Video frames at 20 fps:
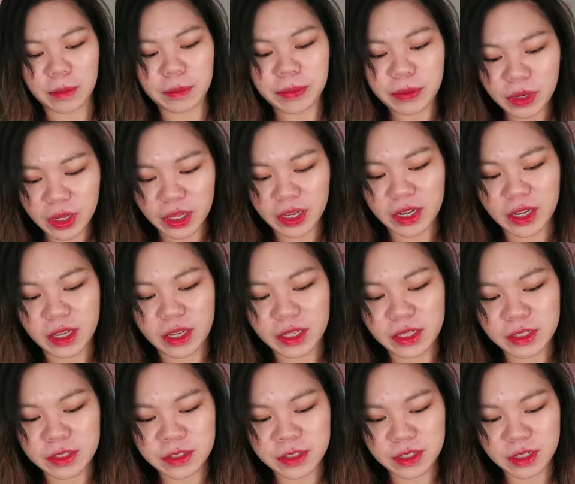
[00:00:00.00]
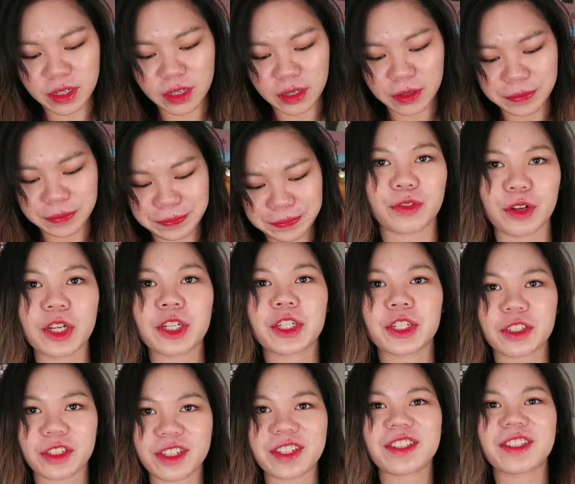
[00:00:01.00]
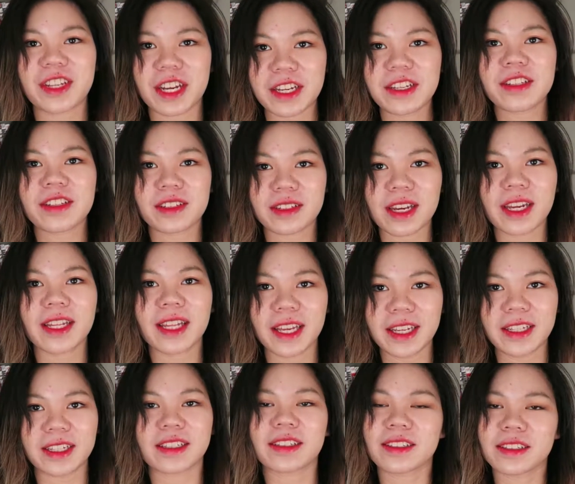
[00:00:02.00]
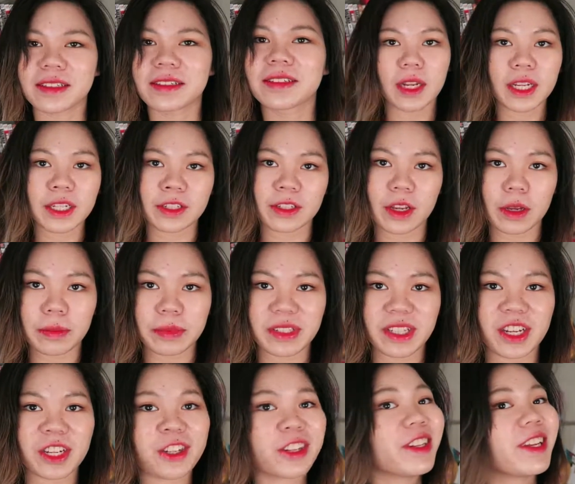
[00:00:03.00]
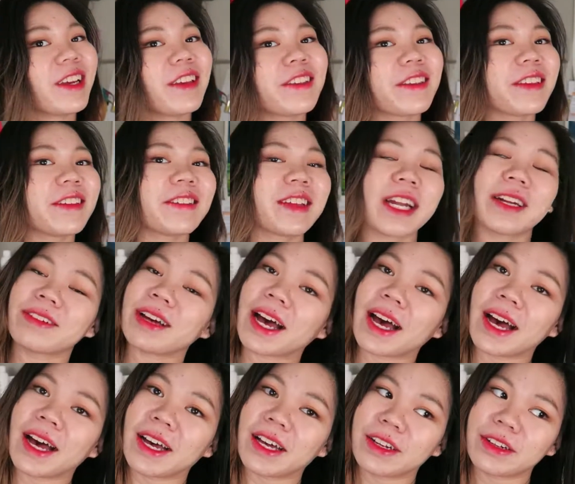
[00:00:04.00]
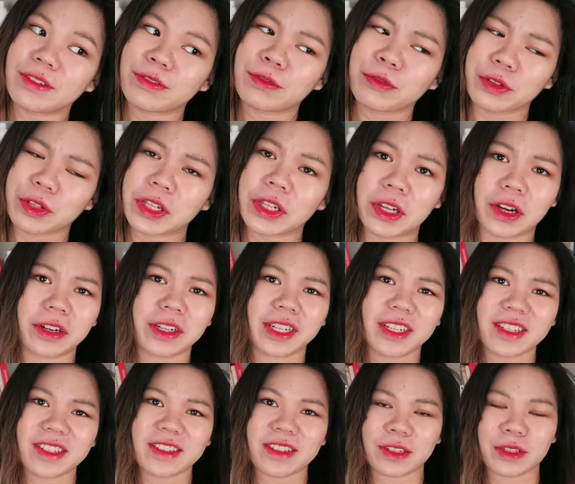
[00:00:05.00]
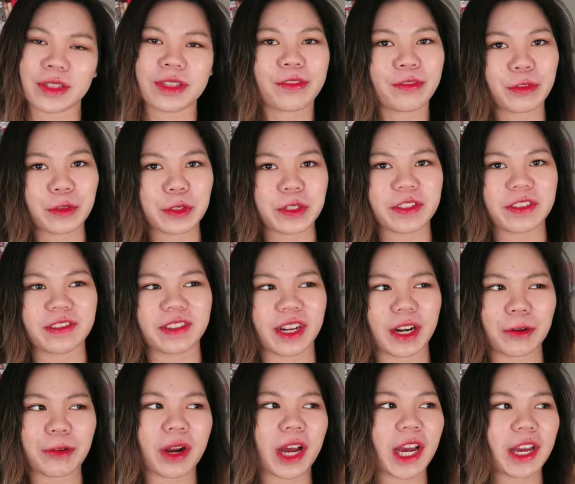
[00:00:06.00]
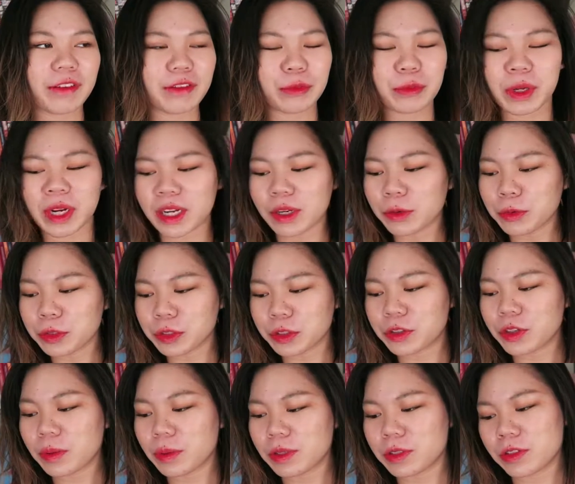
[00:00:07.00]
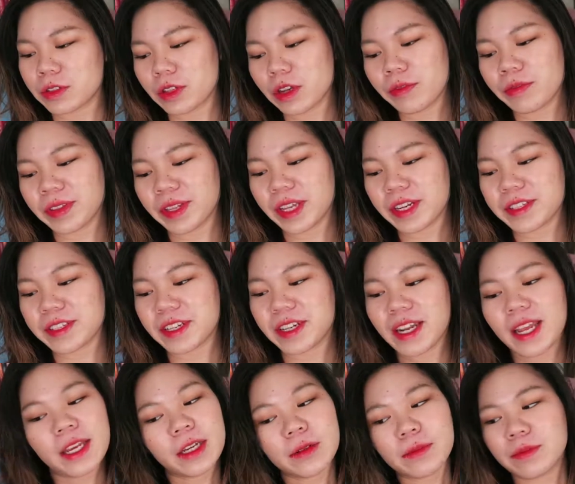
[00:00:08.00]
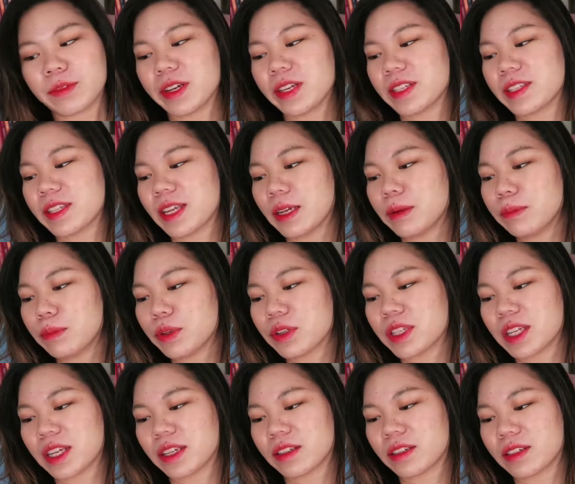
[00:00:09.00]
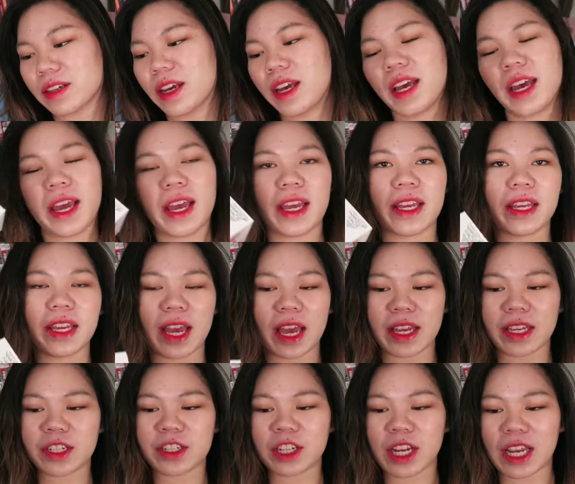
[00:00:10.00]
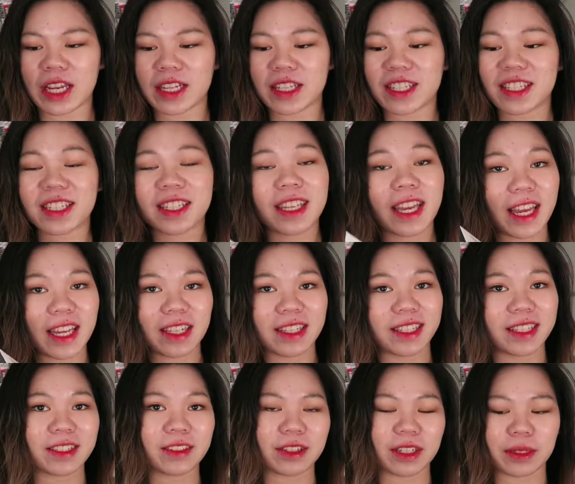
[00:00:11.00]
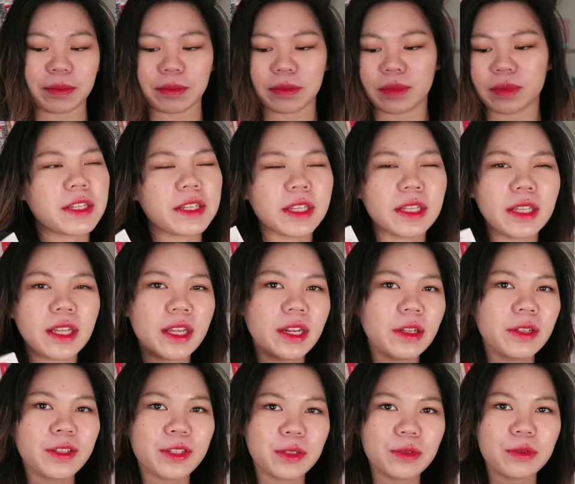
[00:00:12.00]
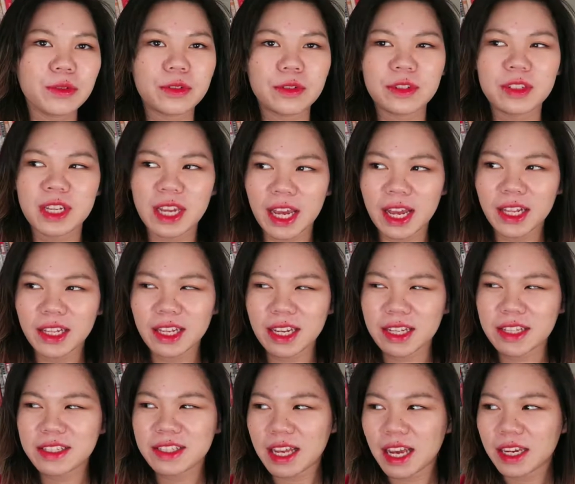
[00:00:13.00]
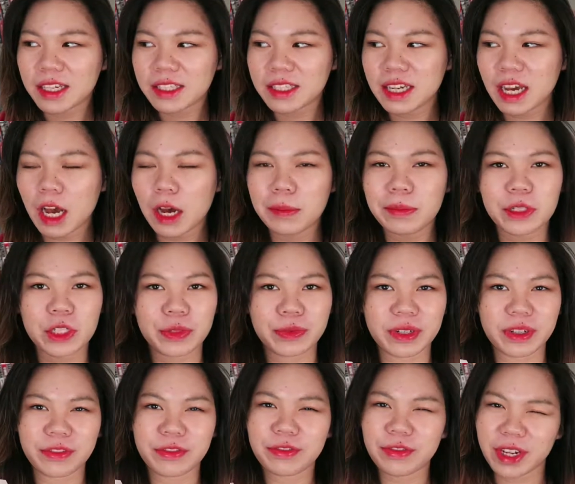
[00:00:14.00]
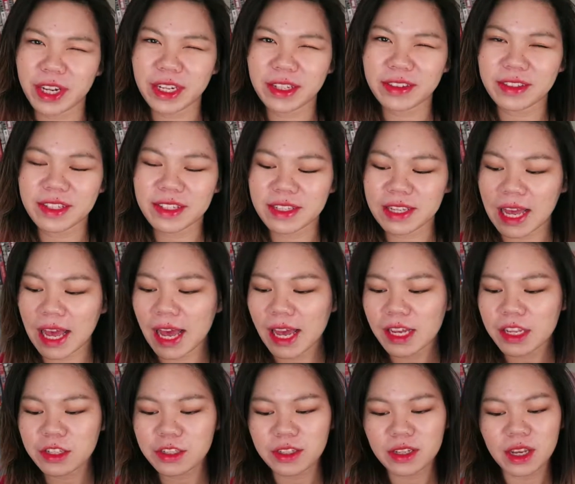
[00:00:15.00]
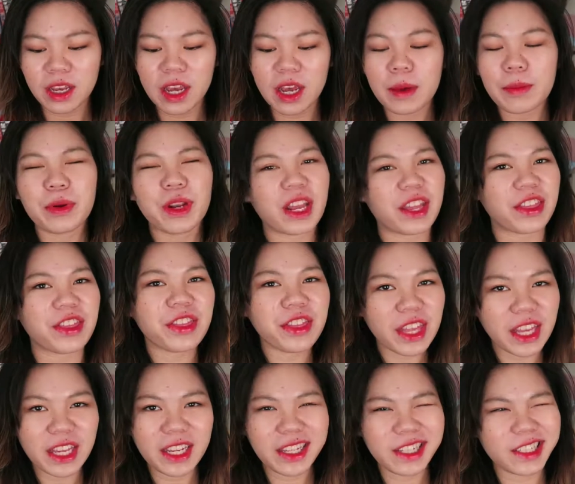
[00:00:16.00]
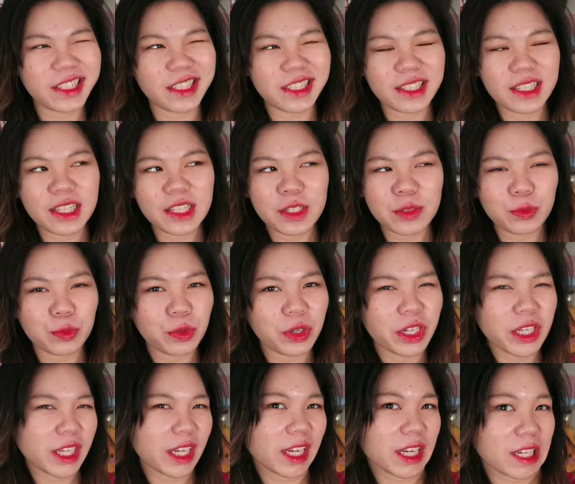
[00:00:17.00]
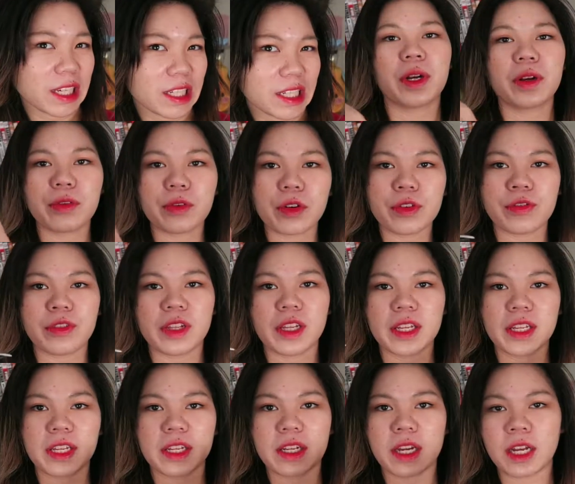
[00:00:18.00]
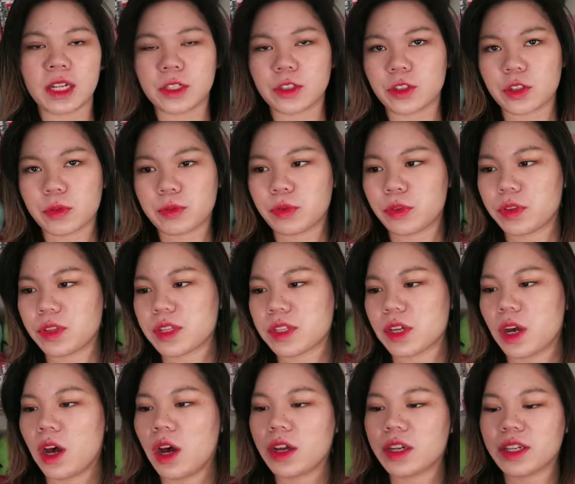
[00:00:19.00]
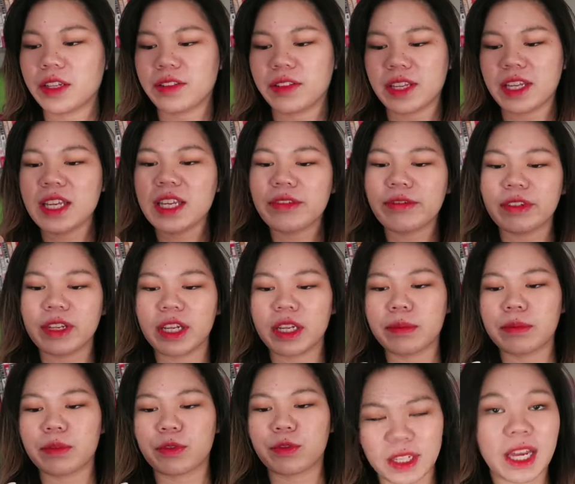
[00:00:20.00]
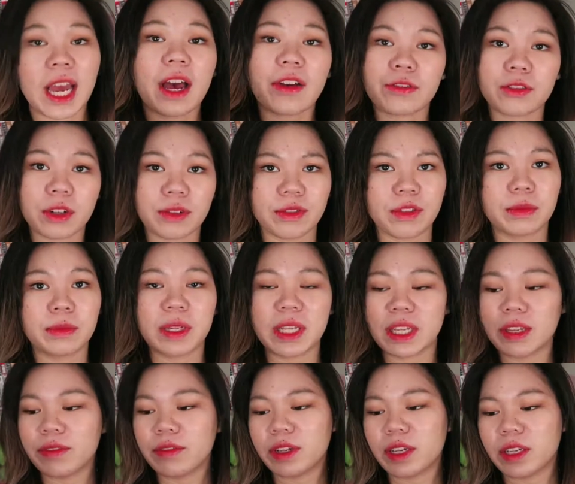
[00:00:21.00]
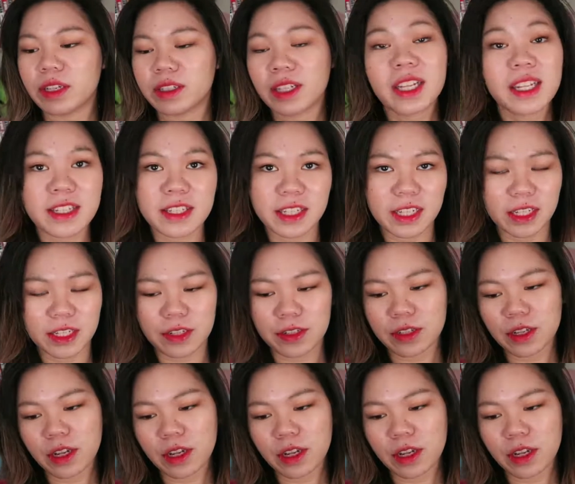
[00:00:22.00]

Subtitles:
But it's fresh, it's nice, I like it. Next up is actually a thing that I've had for the longest. This is the first thing that arrived when I ordered a bunch of stuff, and that is the Naked Face 10% AHA Scaling Cream. It's a little soon to tell exactly how much of an effect this has, but I think it's working. Whenever I feel like it, I'll just put this on in the evening, like after I've done my evening cleansing and